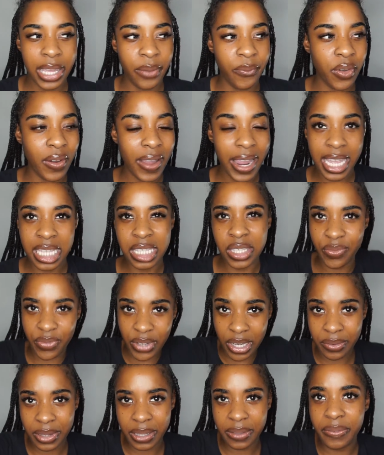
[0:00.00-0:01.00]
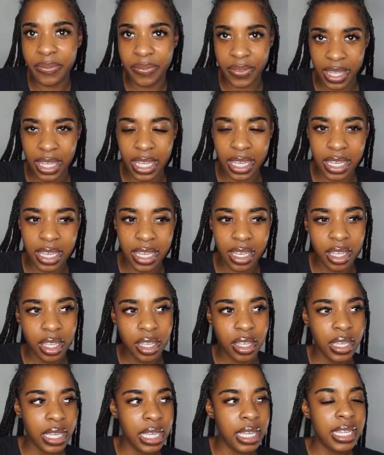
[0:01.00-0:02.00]
If your hair is very thick,
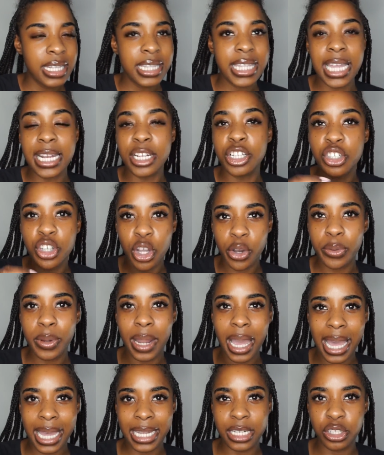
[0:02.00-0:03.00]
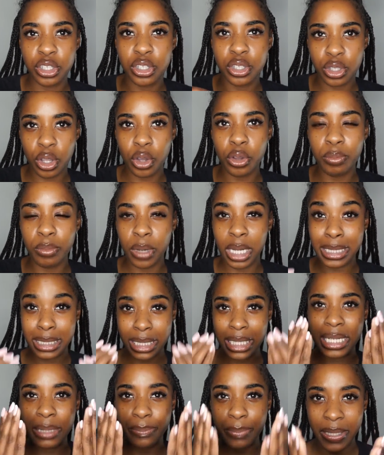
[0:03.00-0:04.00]
then don't add so much
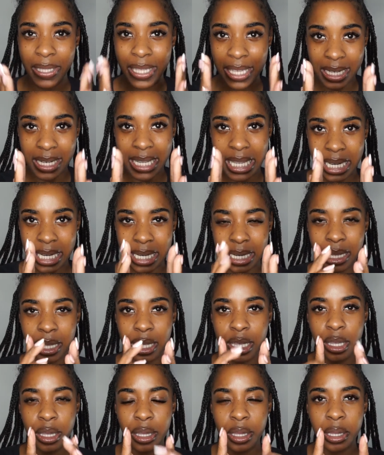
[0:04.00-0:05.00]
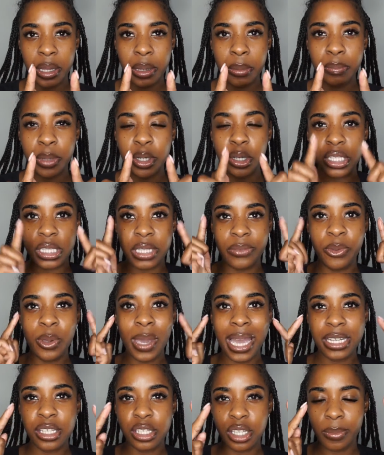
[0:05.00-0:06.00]
in the beginning, because if
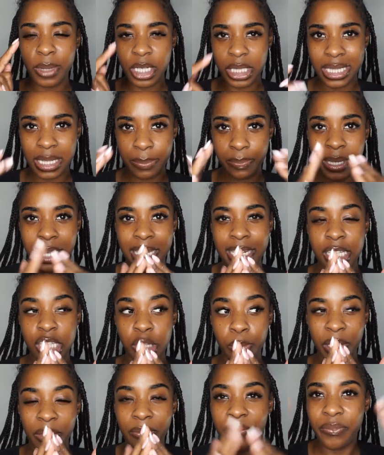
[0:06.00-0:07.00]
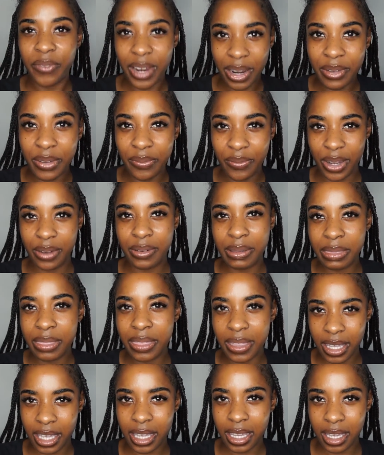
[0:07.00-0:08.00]
you add so much in the beginning, it'll be very, very
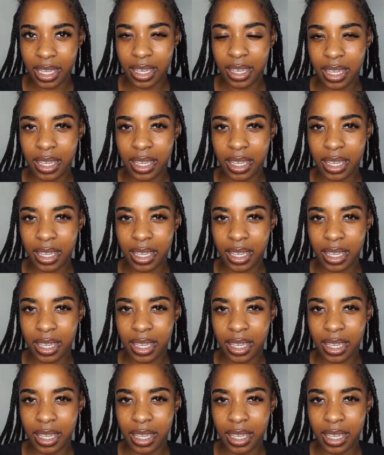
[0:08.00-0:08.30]
thick.